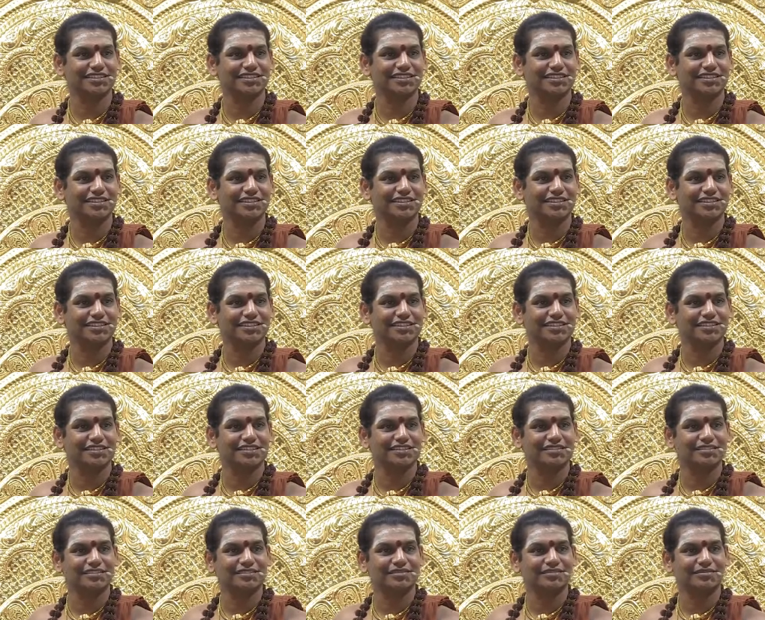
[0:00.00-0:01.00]

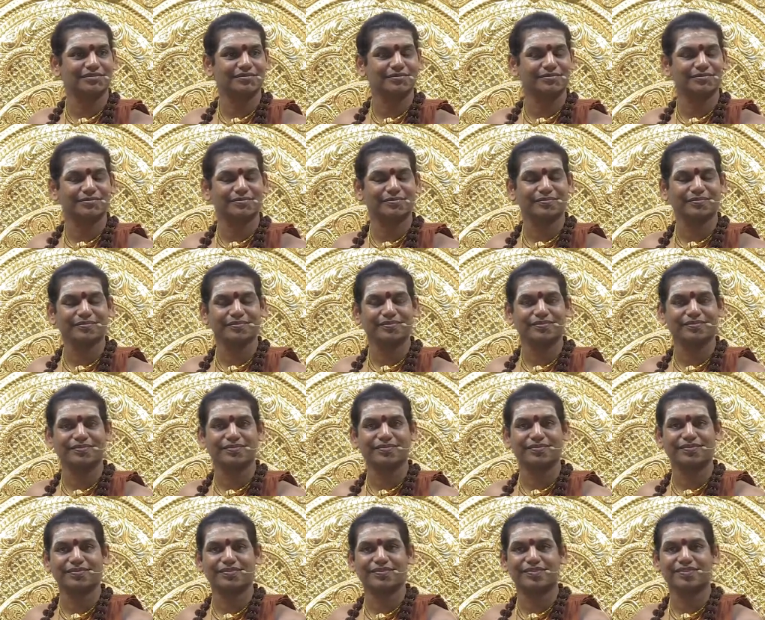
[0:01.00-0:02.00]

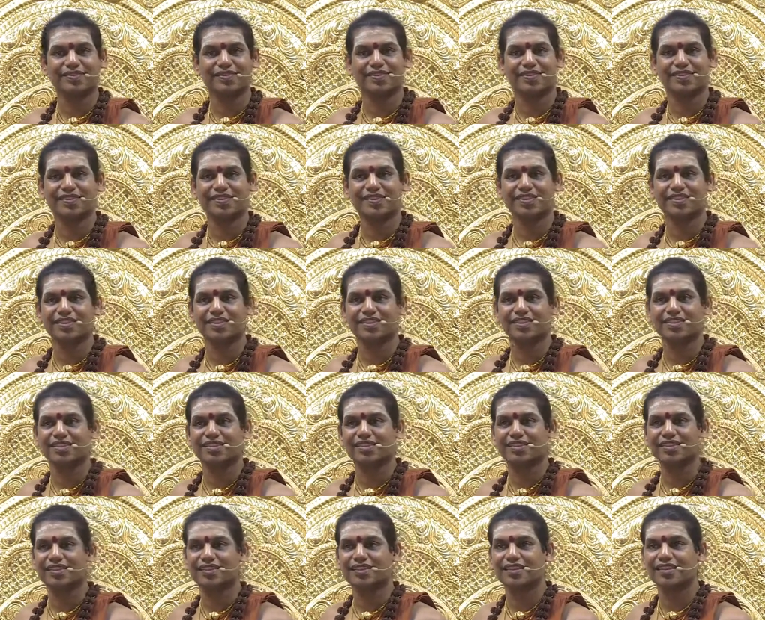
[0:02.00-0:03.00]

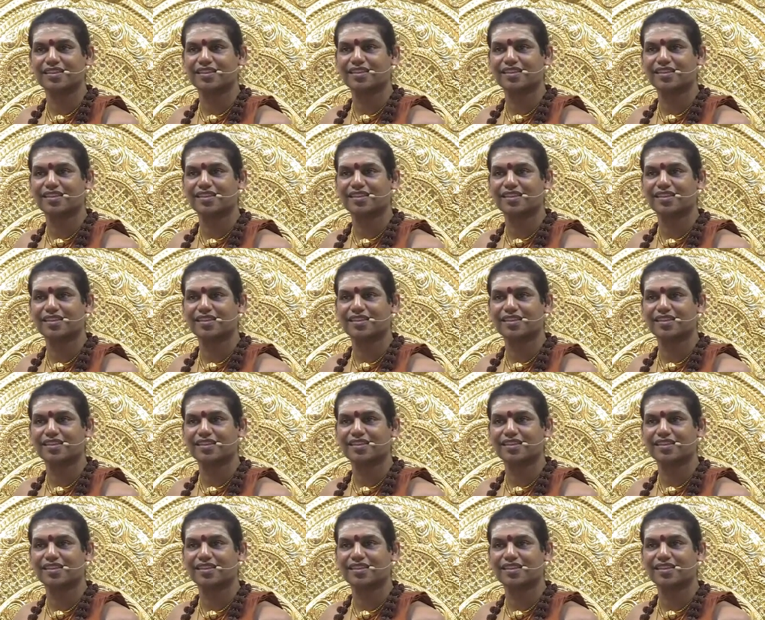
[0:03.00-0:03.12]
(no one is talking)